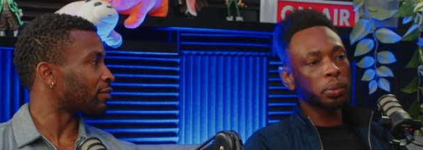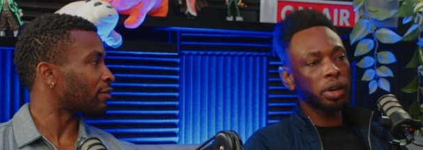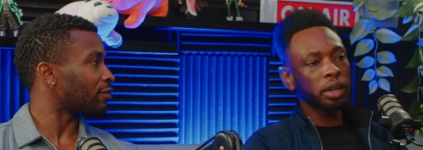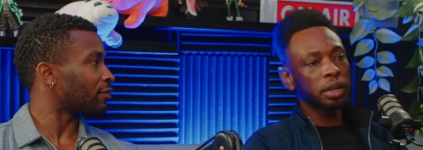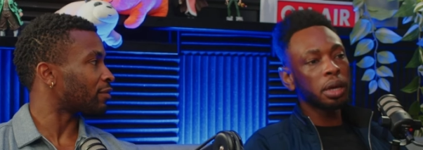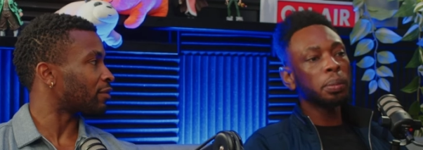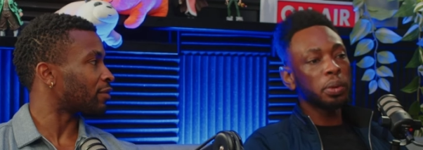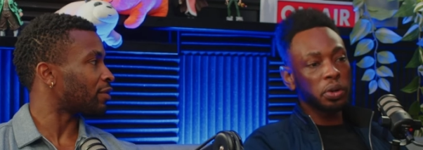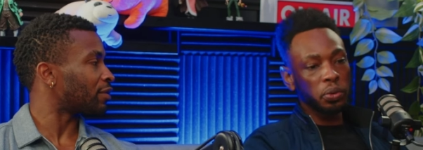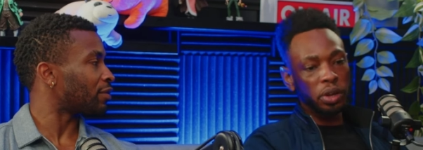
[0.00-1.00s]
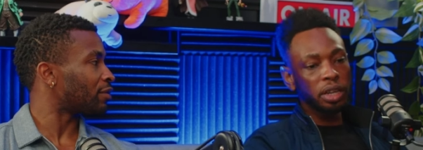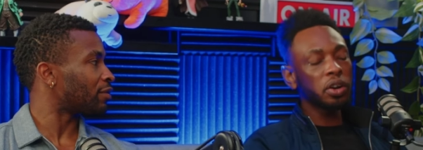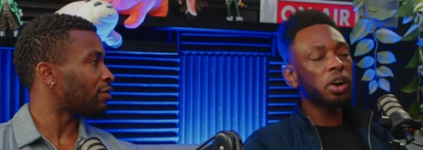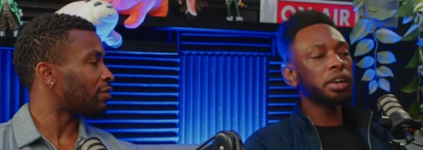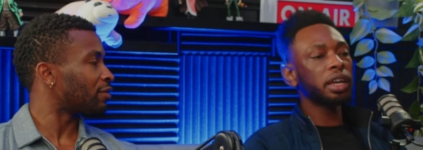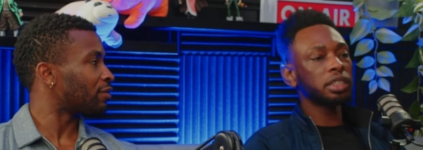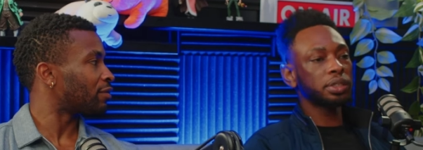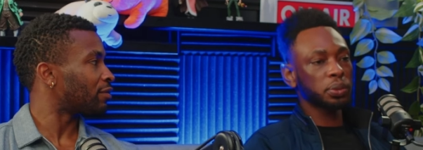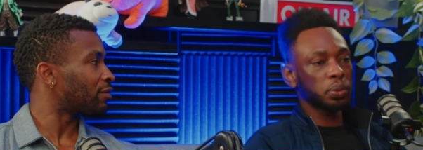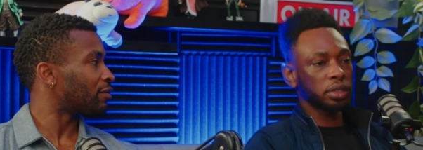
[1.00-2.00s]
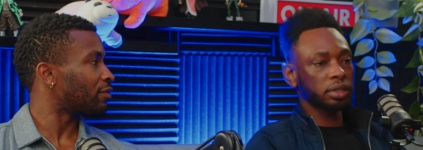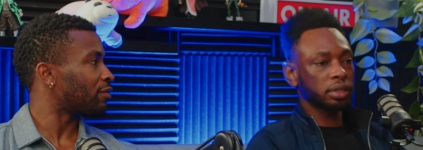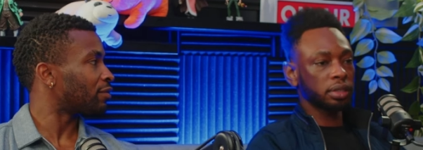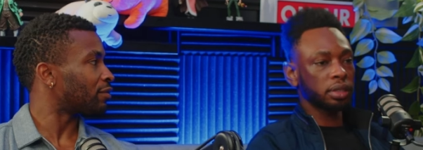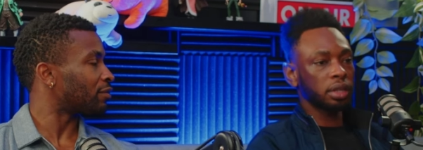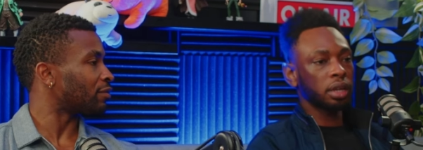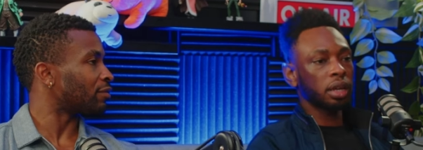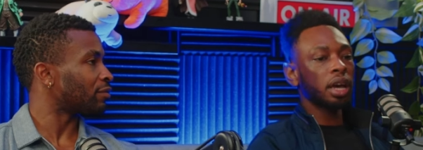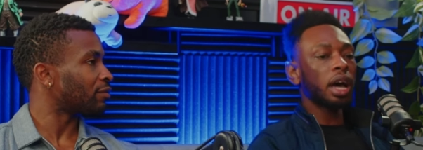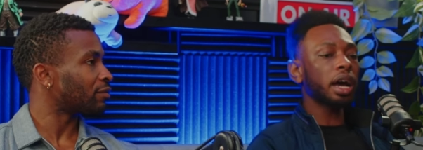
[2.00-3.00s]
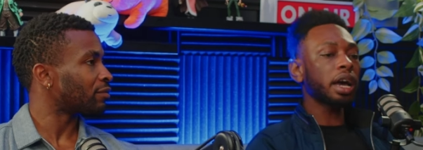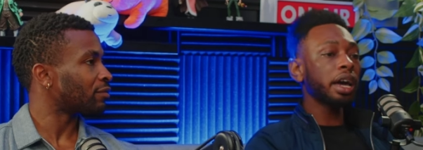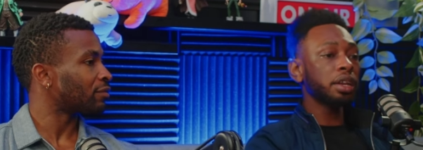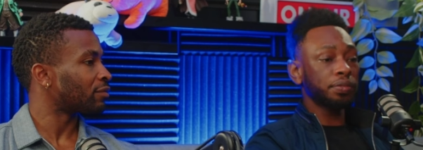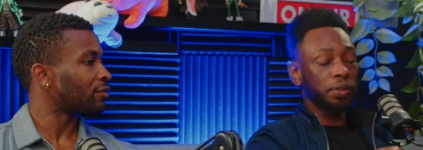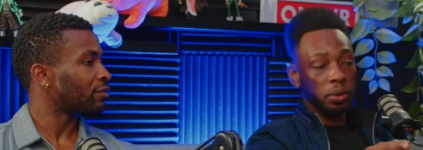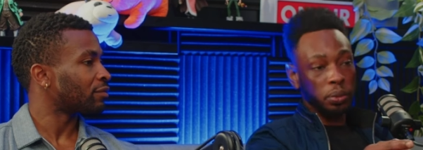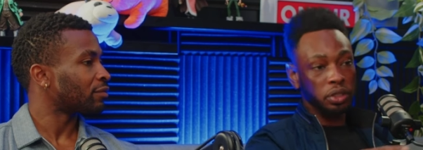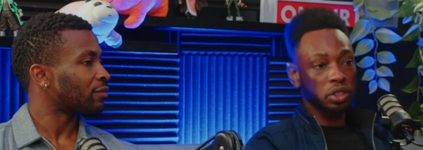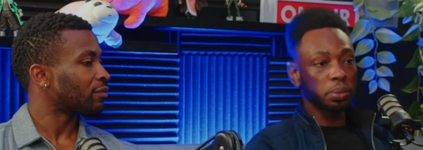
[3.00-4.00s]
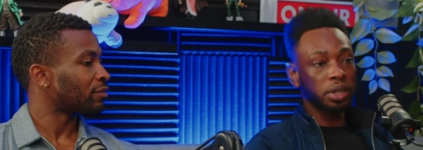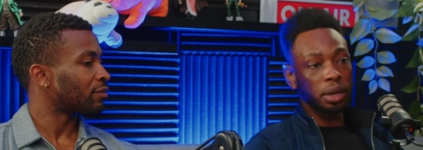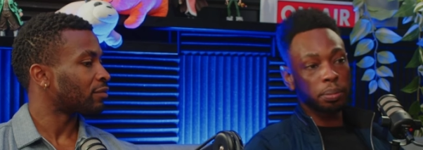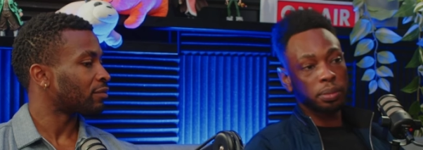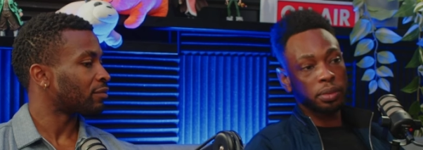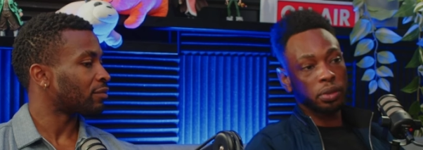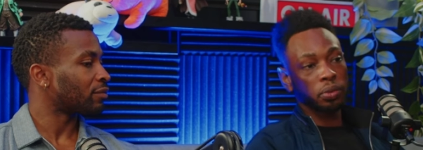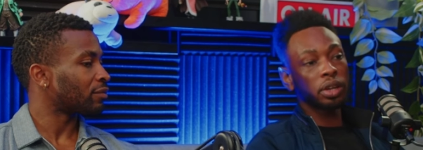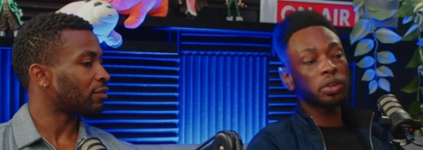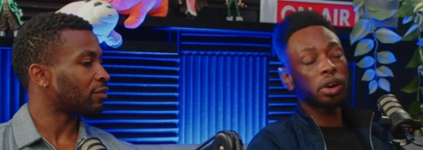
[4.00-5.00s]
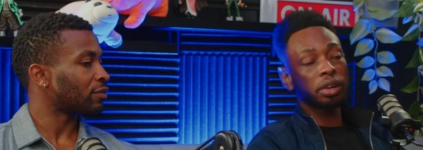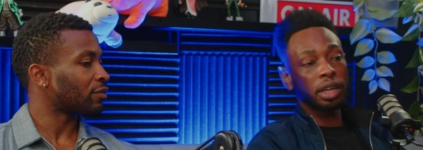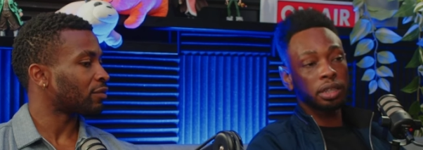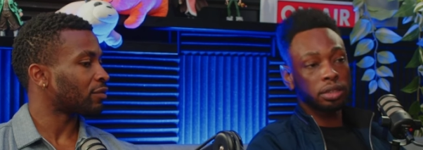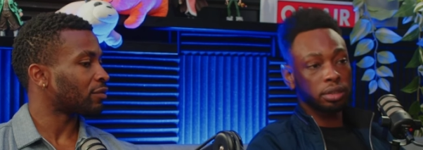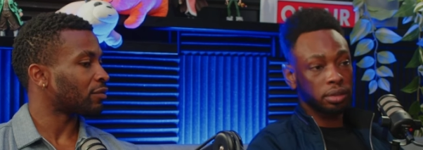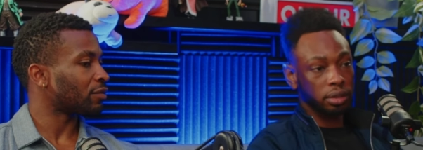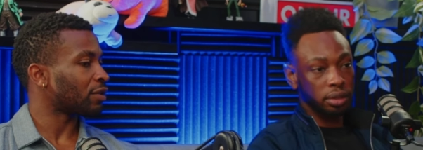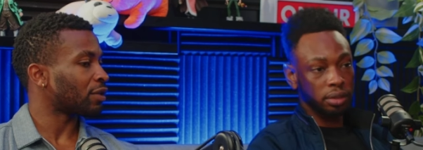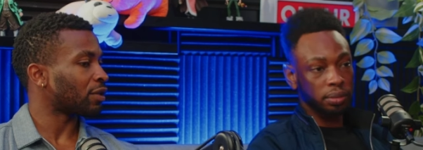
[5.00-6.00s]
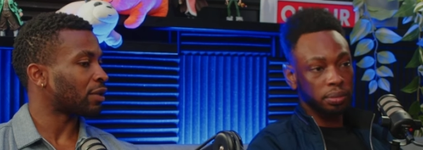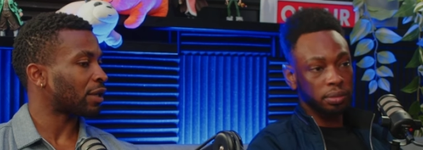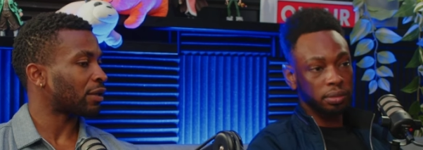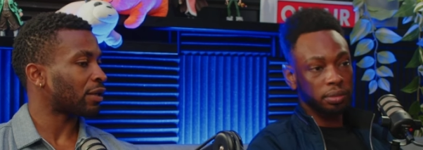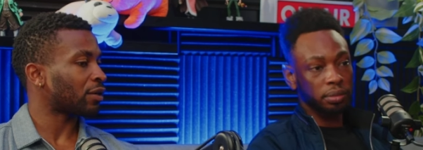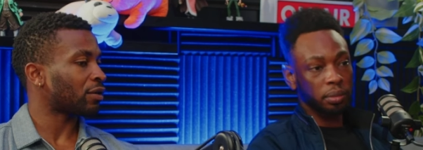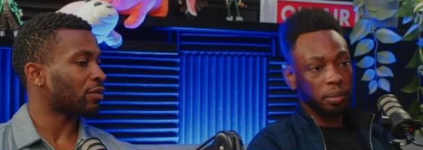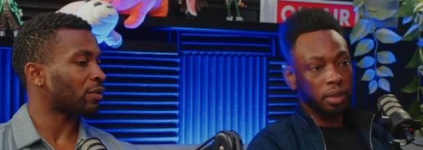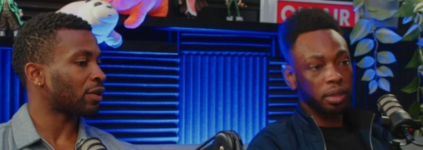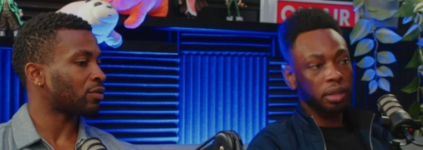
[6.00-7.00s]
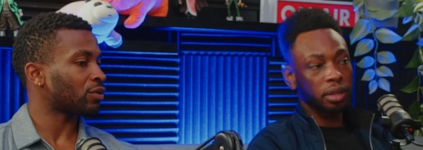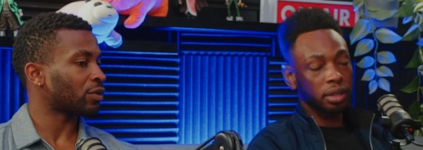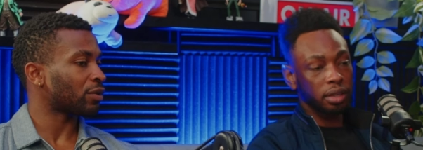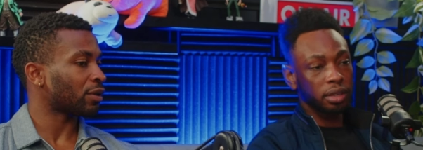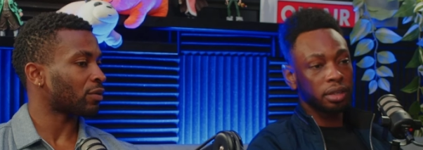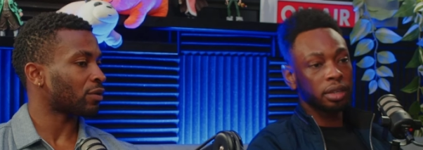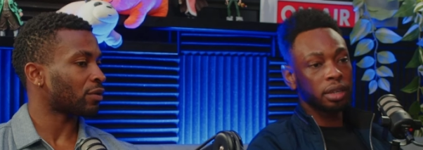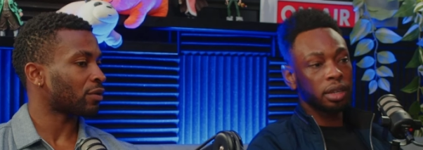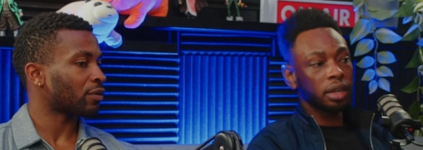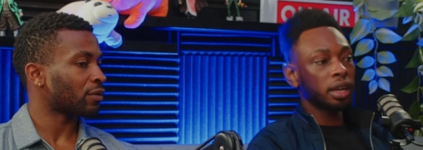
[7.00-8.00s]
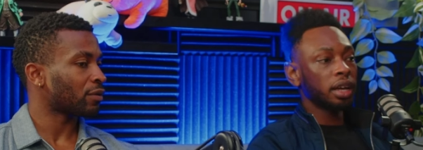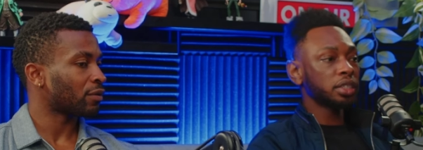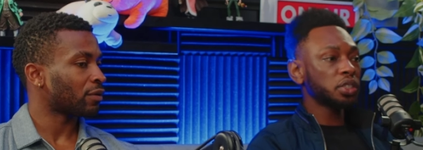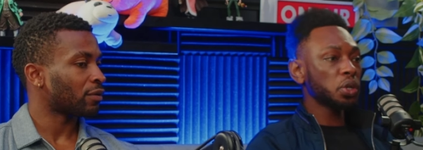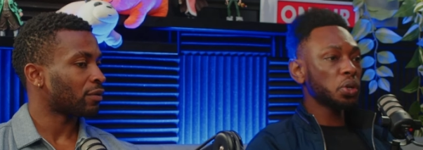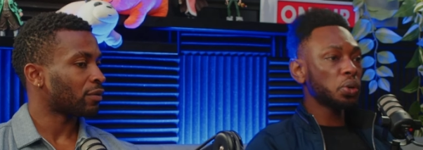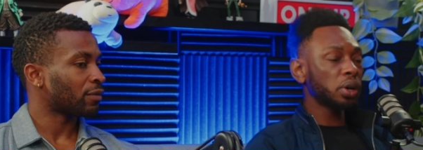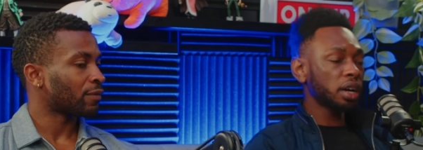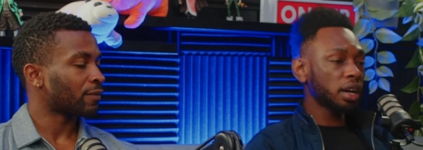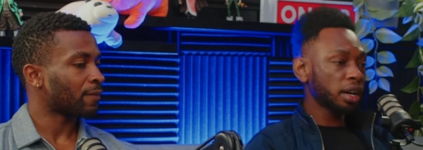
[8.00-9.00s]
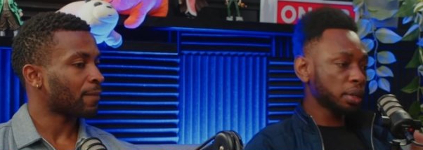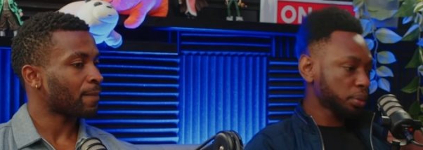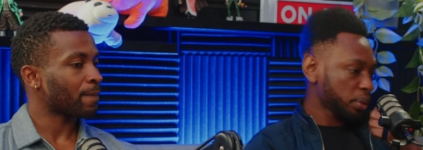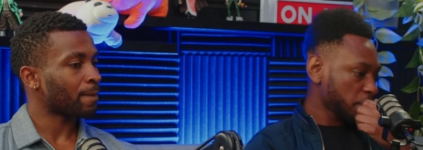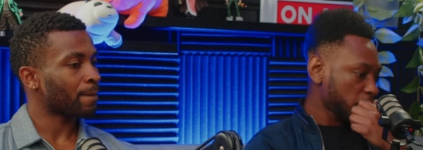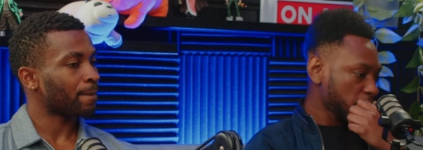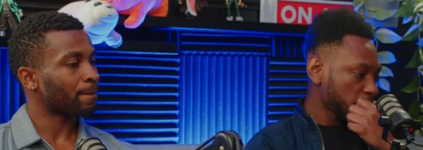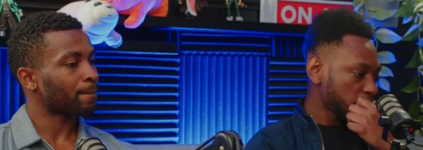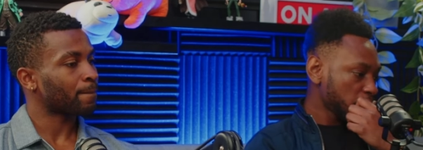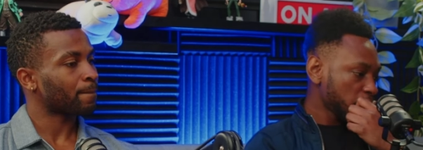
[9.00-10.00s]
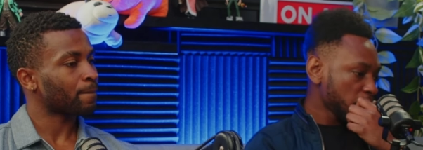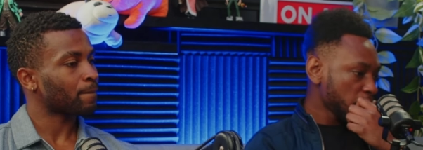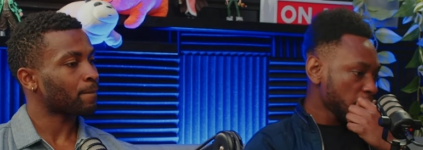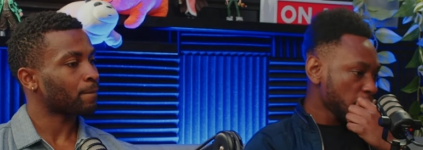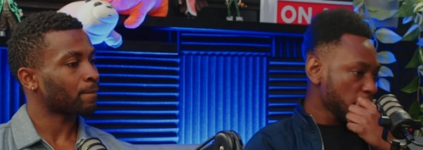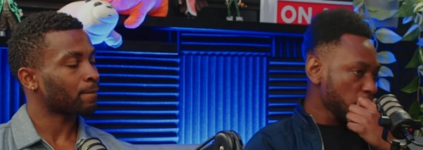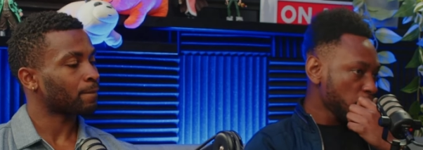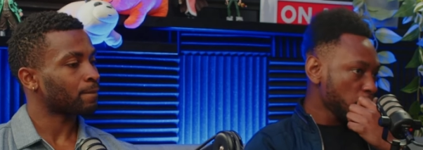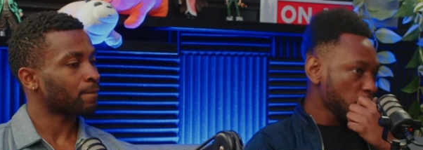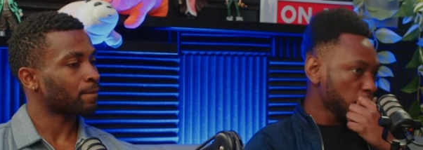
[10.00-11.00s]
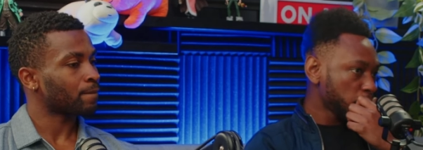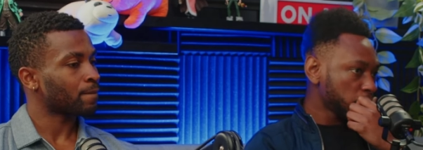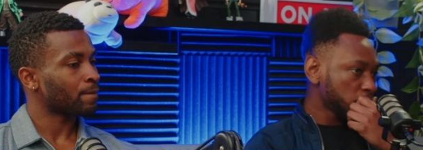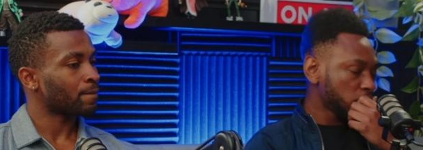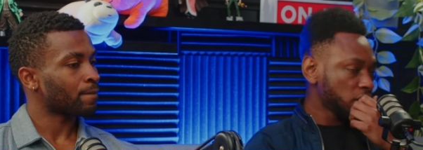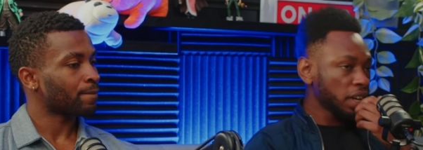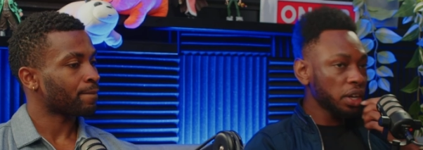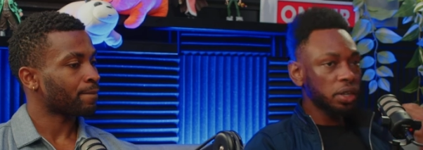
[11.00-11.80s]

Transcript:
Speaker 1: right? But the reincarnation ones, mm. I kind of some of them reincarnations.
Speaker 2: Yeah, okay. Like, like um, like which one? Like what?
Speaker 1: So, uh, you know, shadow,